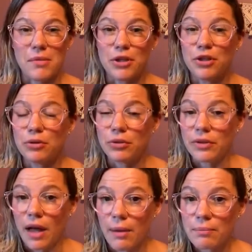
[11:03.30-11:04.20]
new
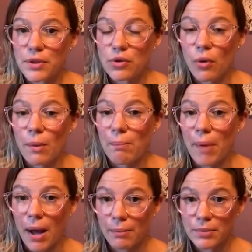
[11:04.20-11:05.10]
lumps or
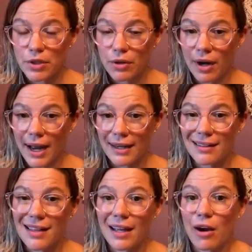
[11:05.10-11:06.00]
bumps or
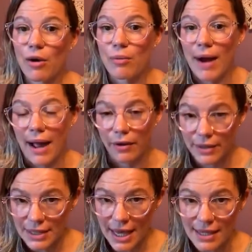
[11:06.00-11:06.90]
anything around
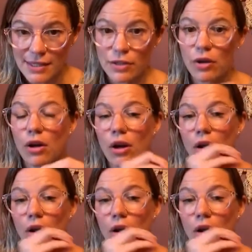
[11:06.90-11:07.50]
the testicle,